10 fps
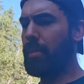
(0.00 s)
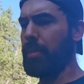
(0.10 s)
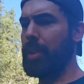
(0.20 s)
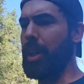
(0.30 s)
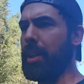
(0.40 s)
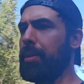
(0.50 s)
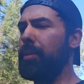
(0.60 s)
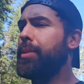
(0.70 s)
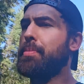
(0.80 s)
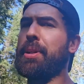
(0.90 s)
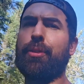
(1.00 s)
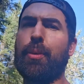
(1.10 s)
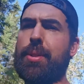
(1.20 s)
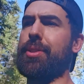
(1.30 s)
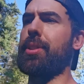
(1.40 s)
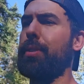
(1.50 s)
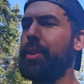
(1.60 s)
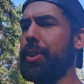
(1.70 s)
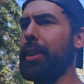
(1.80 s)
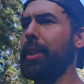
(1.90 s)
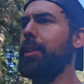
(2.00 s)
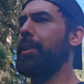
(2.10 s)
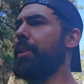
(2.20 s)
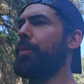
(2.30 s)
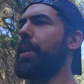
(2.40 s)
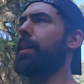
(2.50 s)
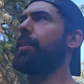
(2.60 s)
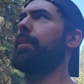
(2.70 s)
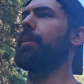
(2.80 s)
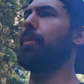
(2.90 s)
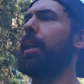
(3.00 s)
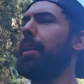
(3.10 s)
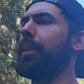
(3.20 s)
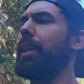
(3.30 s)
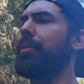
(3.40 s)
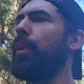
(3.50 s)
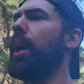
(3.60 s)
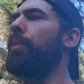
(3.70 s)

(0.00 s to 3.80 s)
Not the Bigfoot ones even, just like the regular wildlife. Why